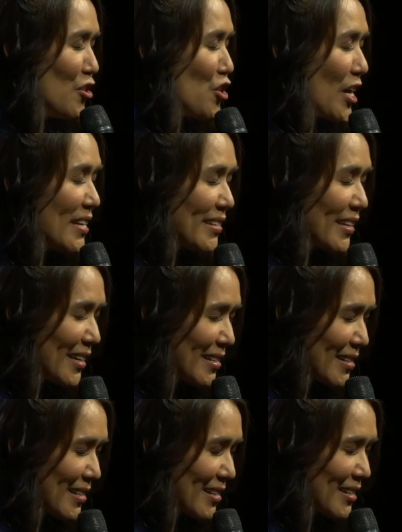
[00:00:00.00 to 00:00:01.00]

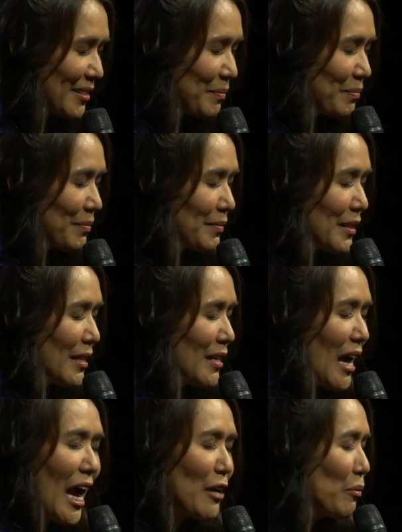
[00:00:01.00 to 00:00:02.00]
Jesus,
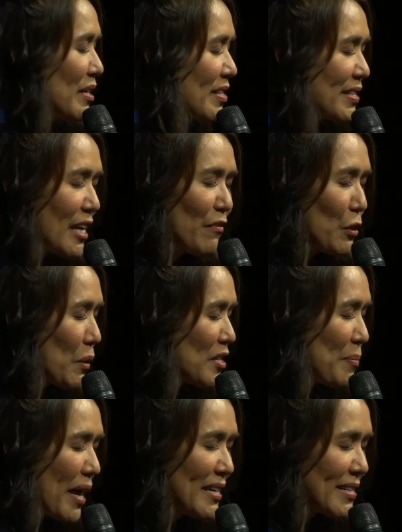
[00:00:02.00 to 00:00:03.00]
I receive you
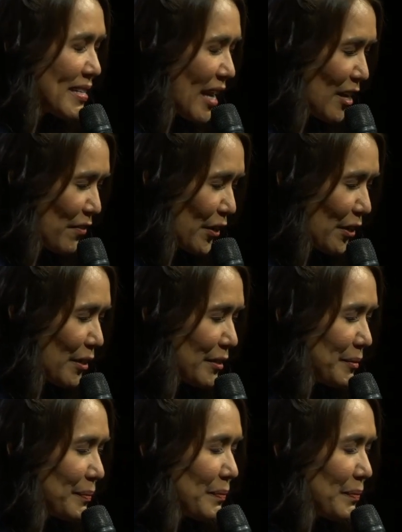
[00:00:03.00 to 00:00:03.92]
as my Savior.